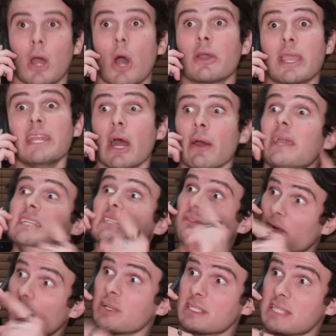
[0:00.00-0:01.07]
Okay, now his
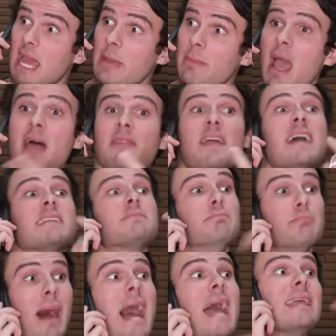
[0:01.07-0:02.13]
first name, that's
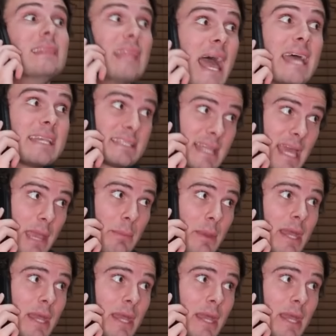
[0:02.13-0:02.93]
my last name.